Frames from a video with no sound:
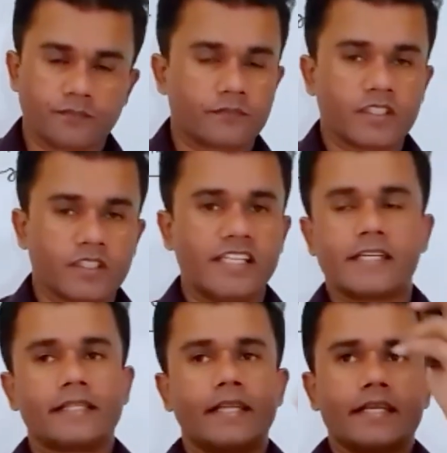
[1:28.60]
Let's
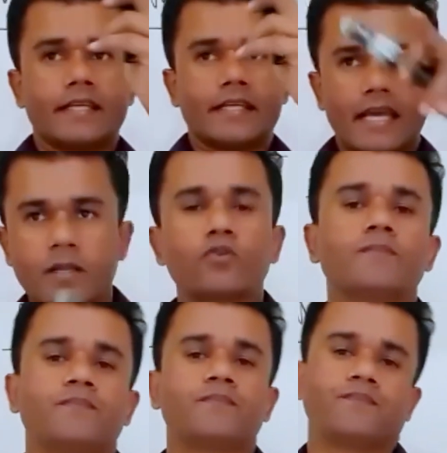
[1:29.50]
take then gas
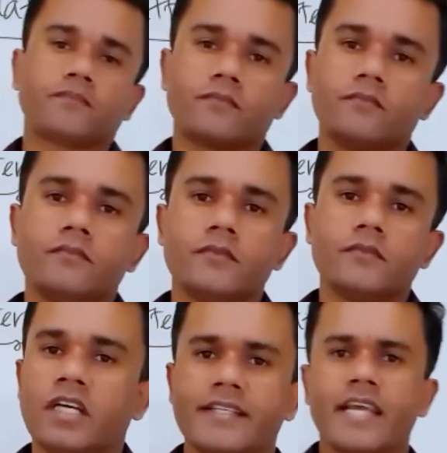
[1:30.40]
balloon,
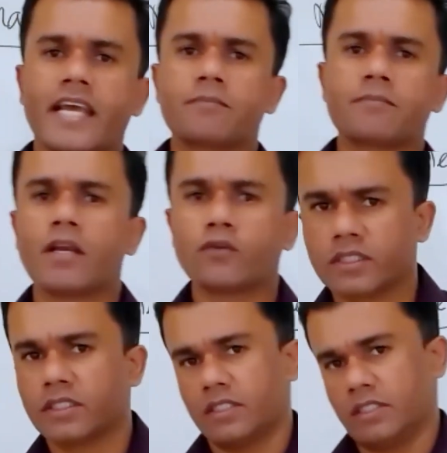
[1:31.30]
hydrogen gas balloon.
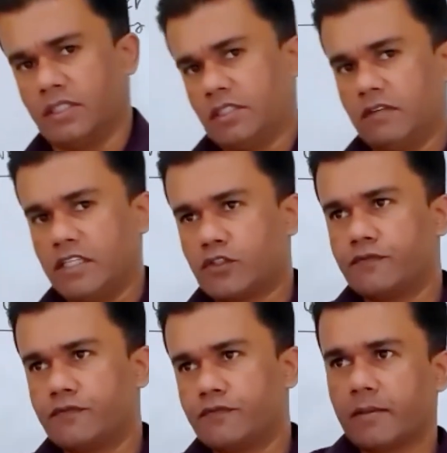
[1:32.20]
Once you
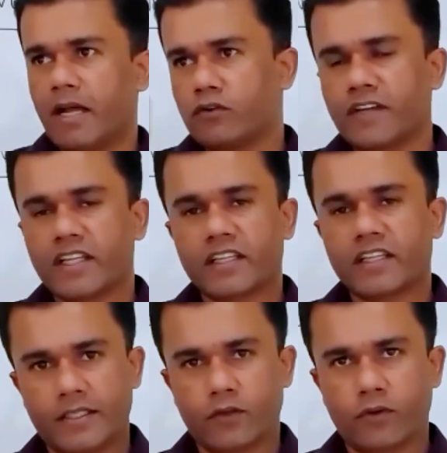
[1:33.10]
fill the balloon with
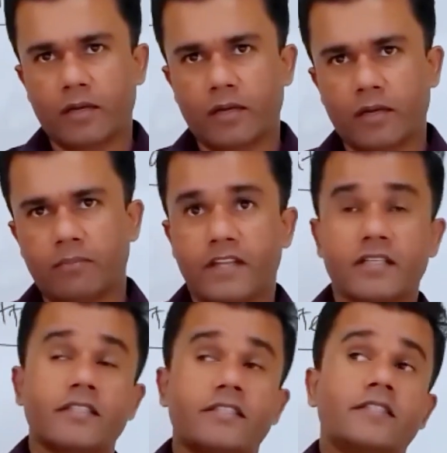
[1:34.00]
hydrogen, you can believe that
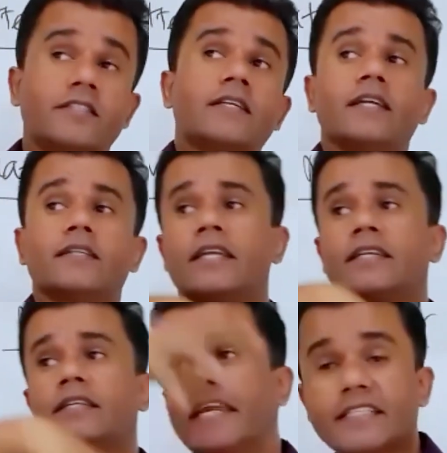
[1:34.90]

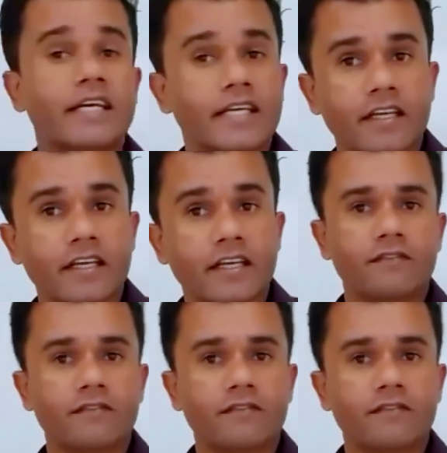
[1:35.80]
entire area filled